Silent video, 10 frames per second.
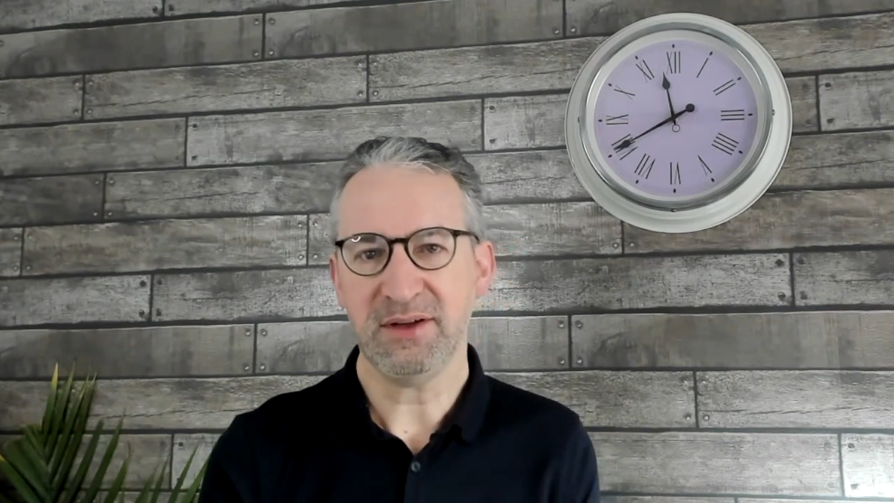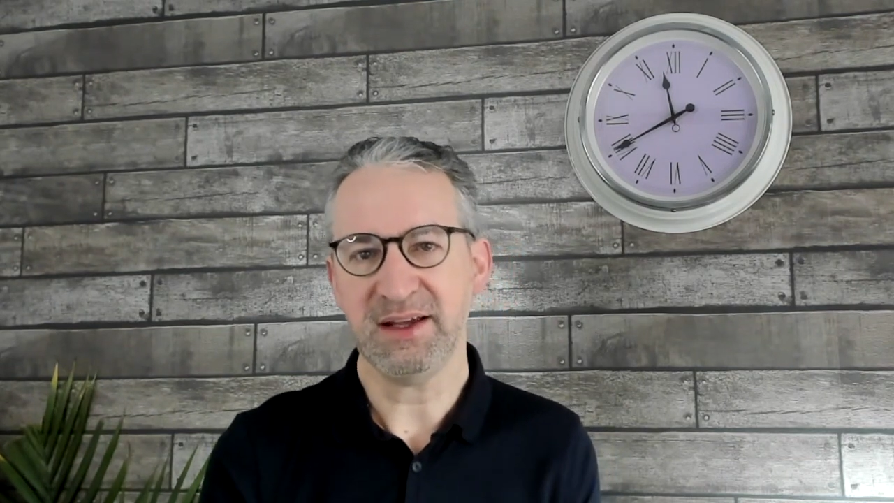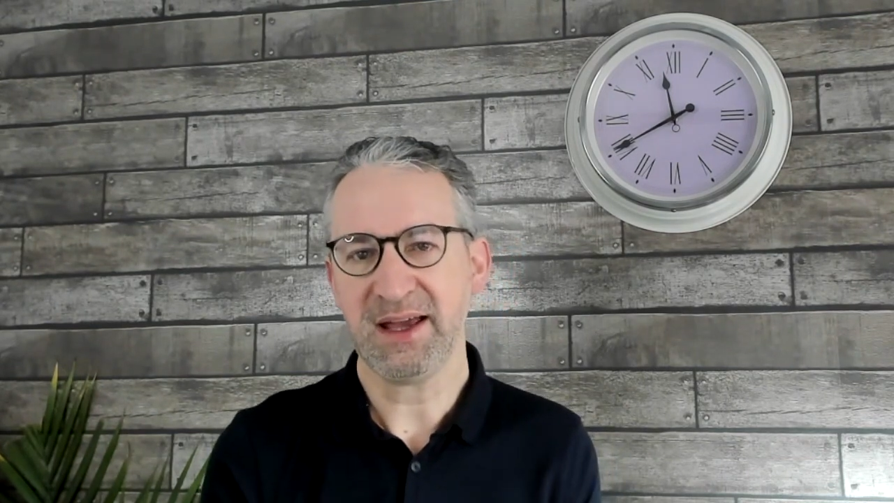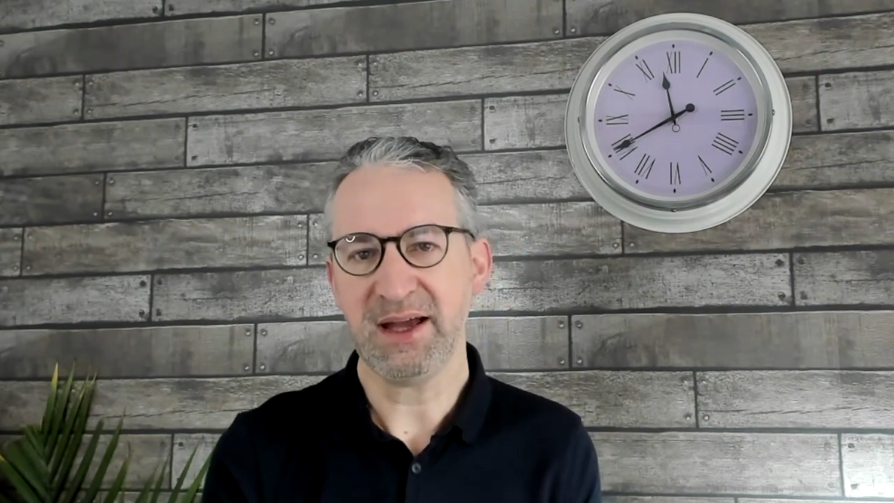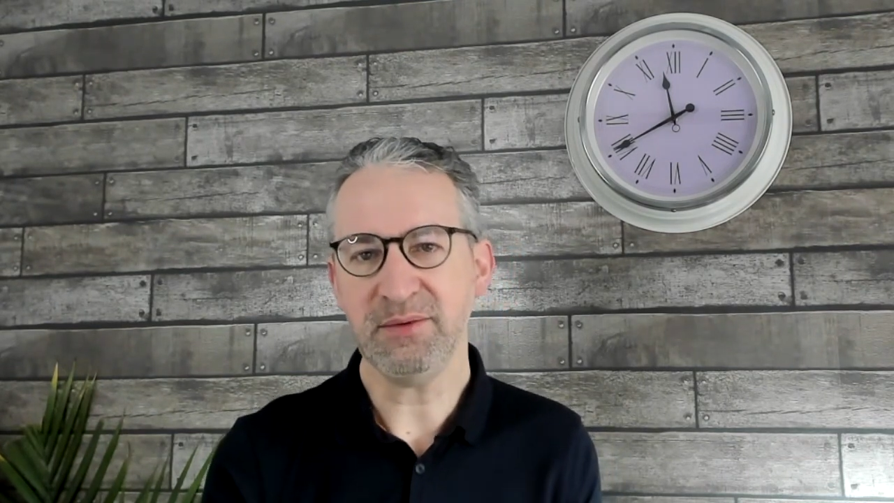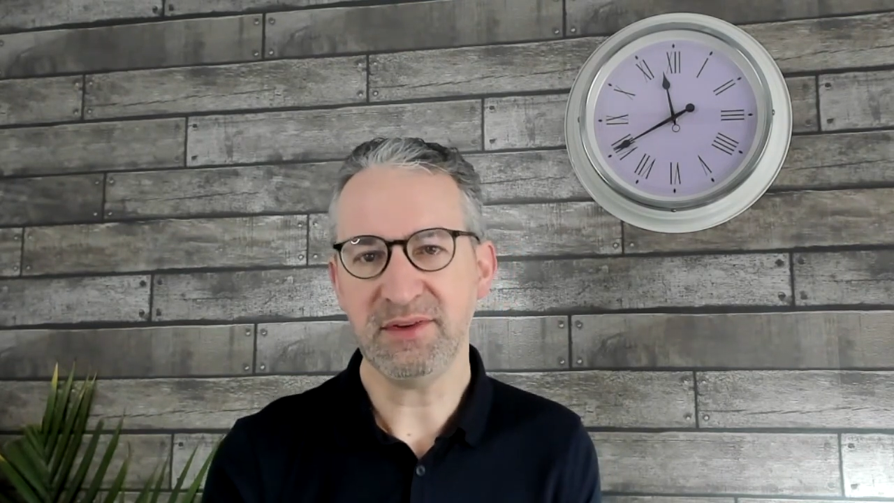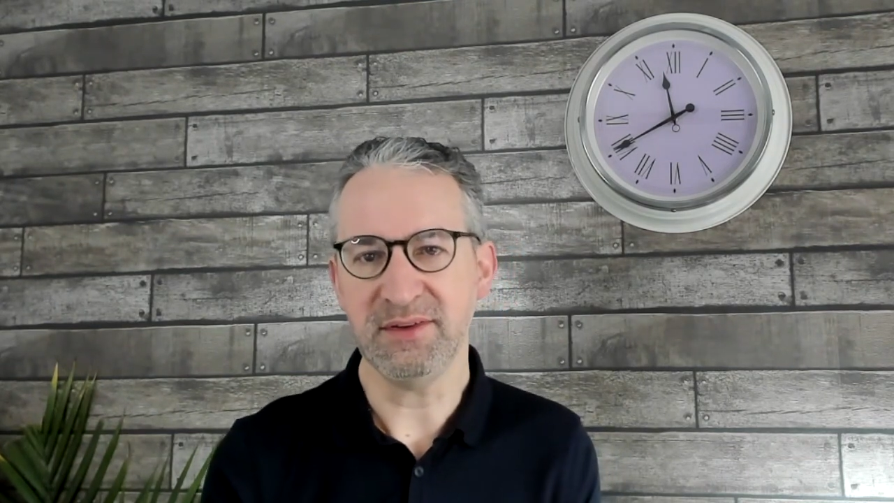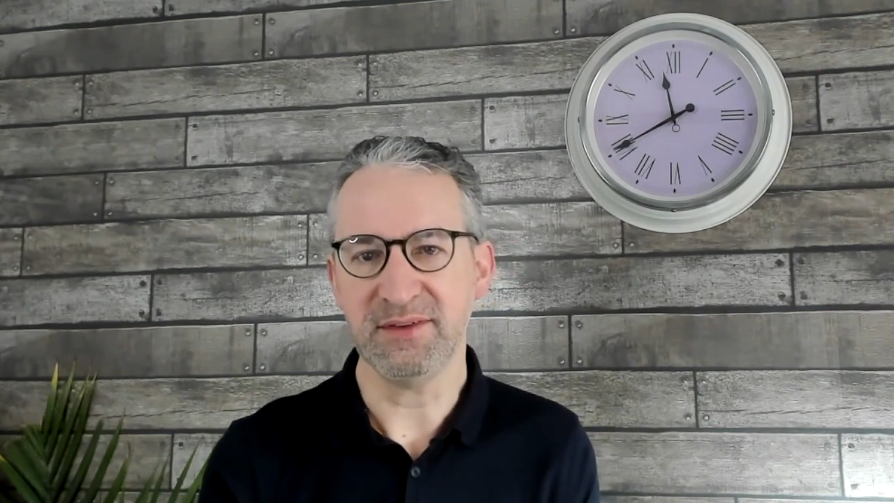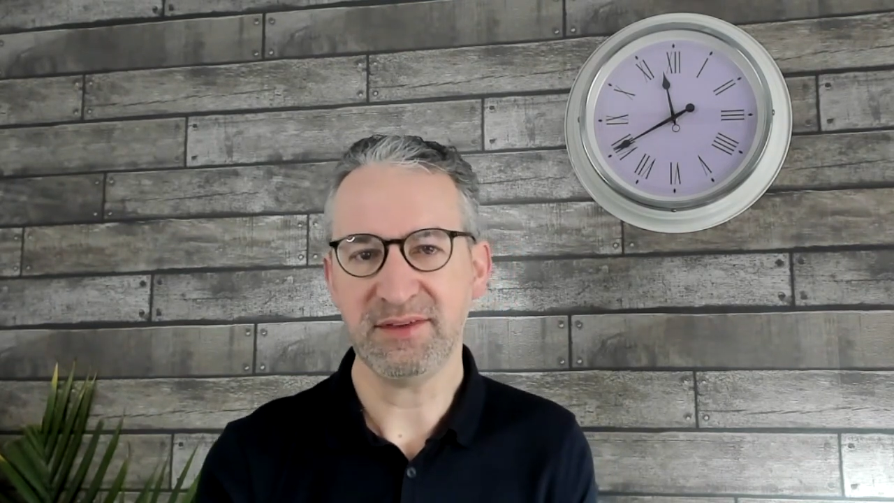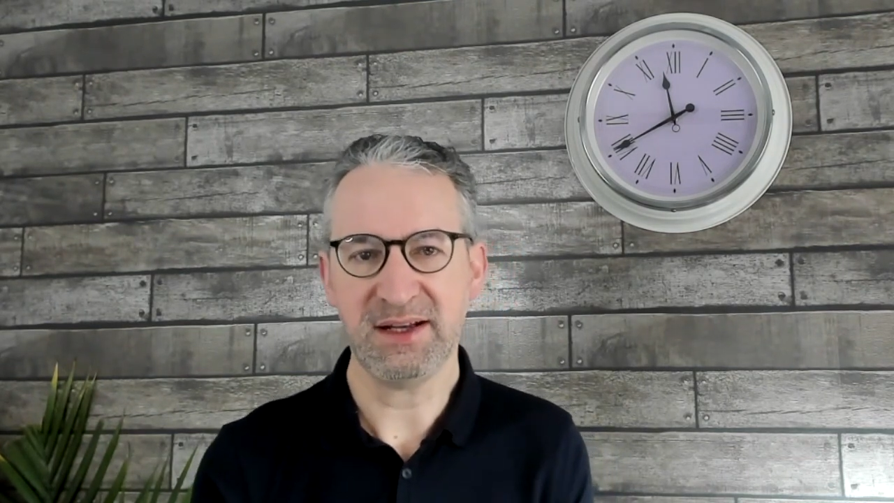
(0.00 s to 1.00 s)

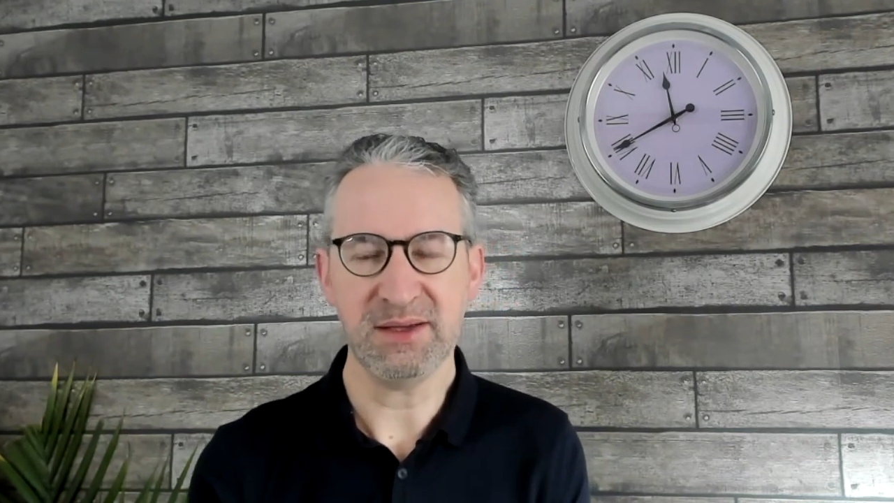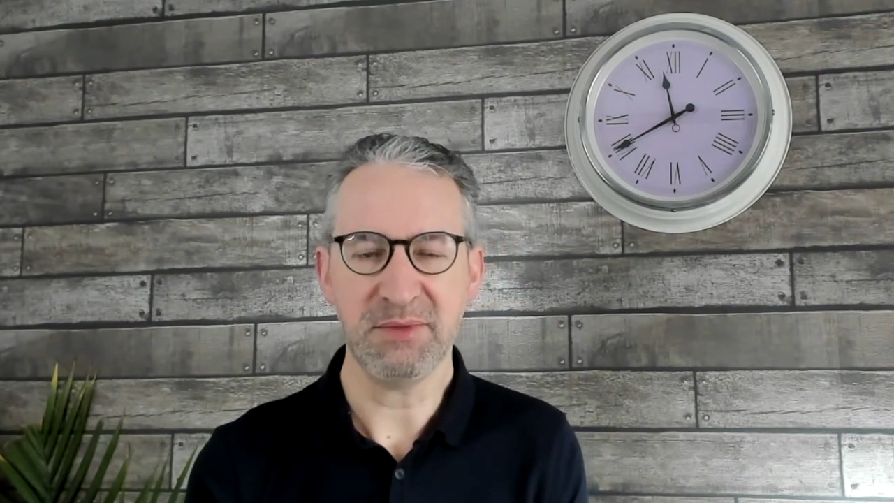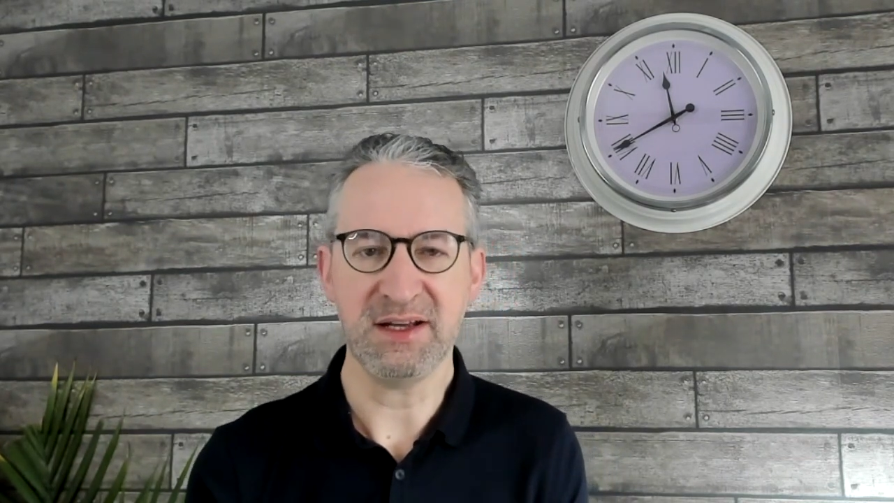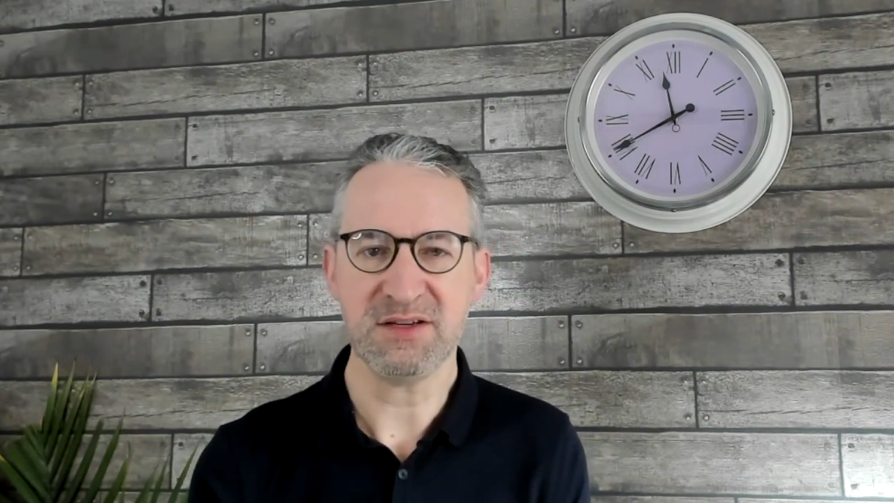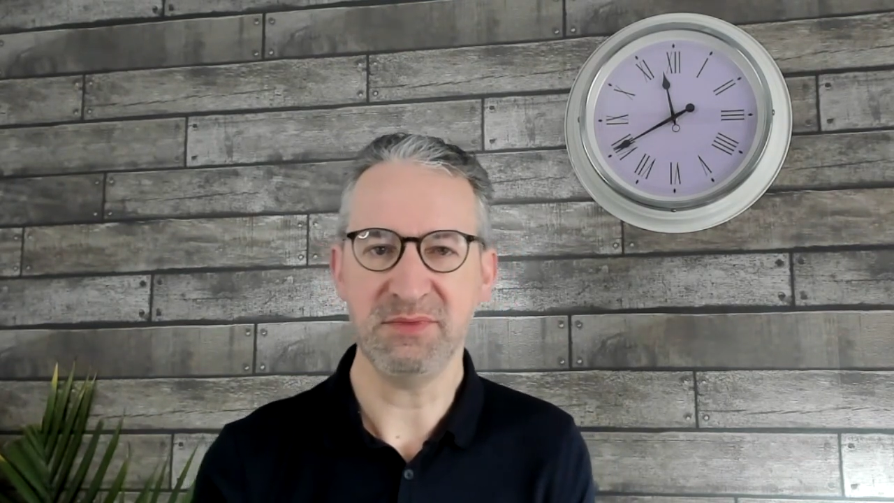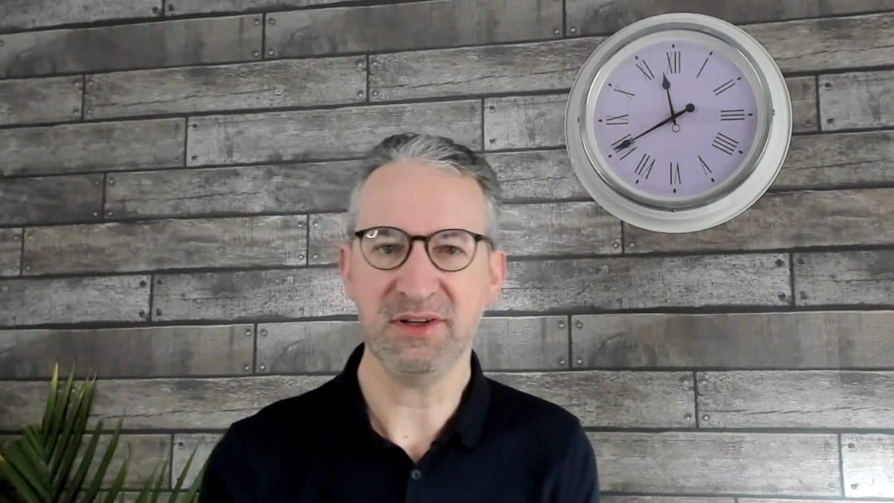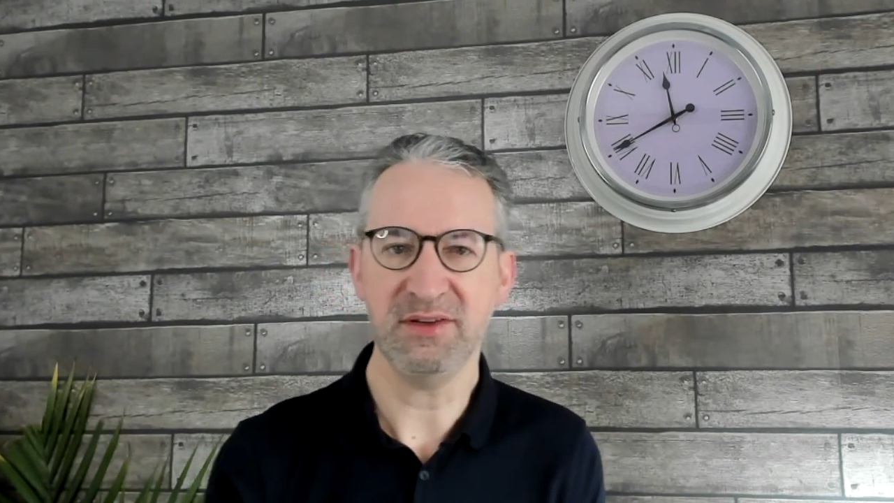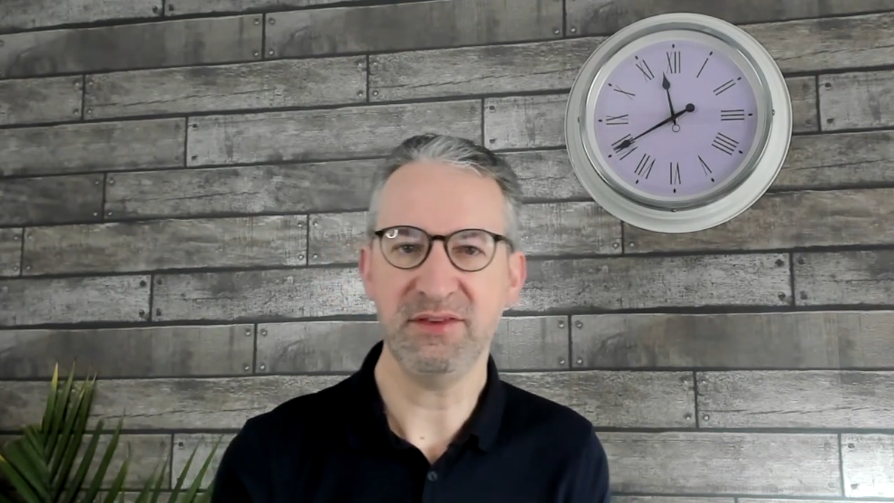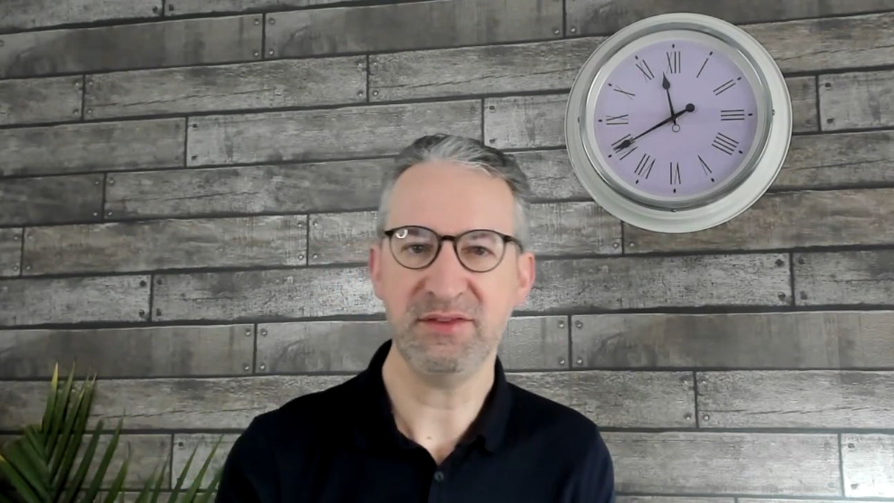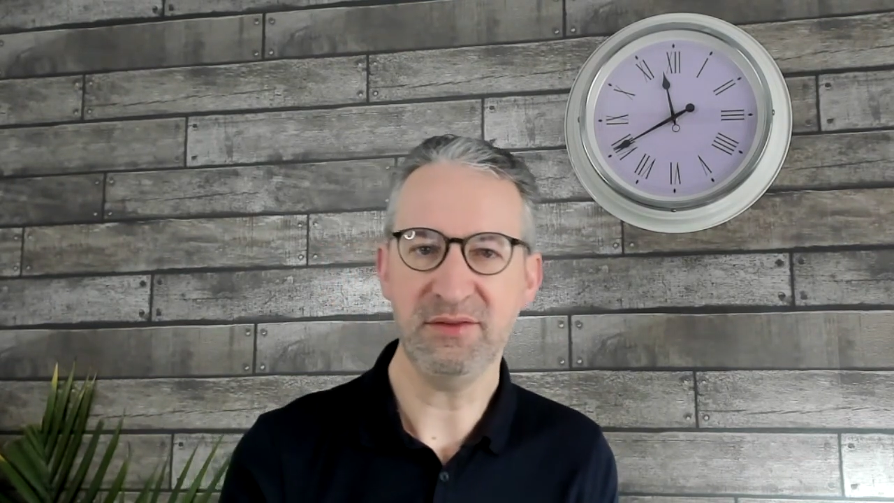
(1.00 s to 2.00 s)
accountants selling management
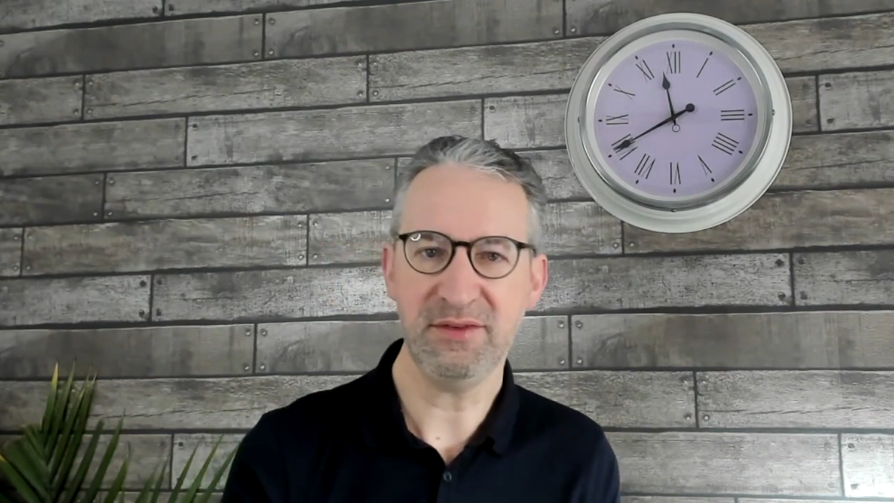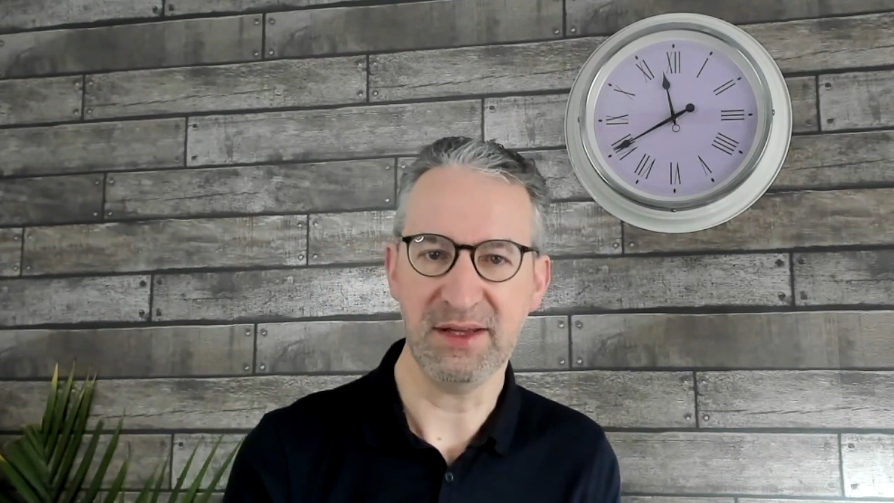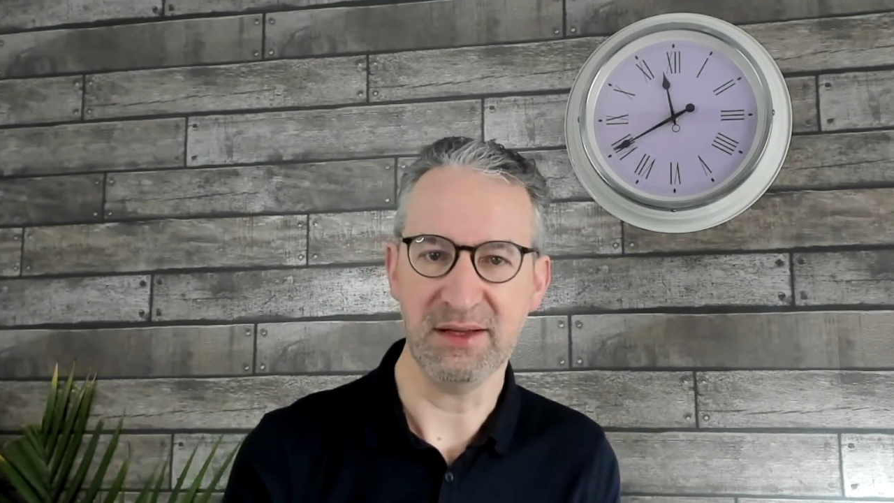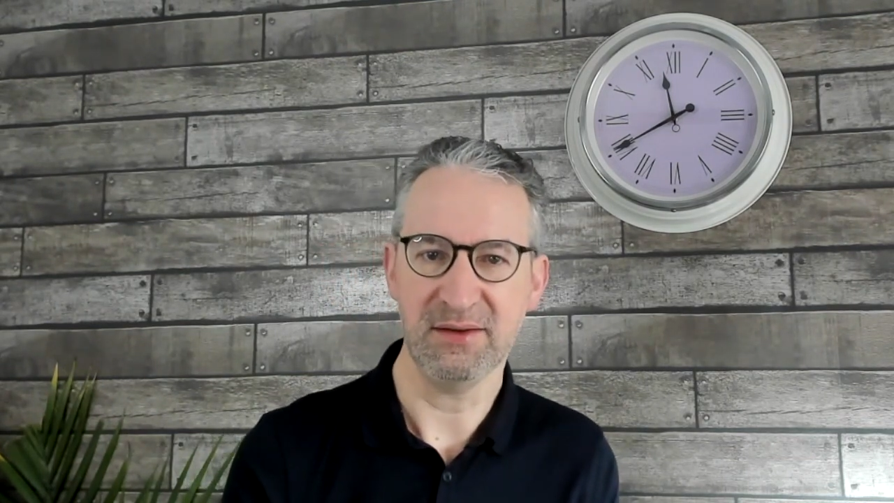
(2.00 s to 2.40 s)
consulting,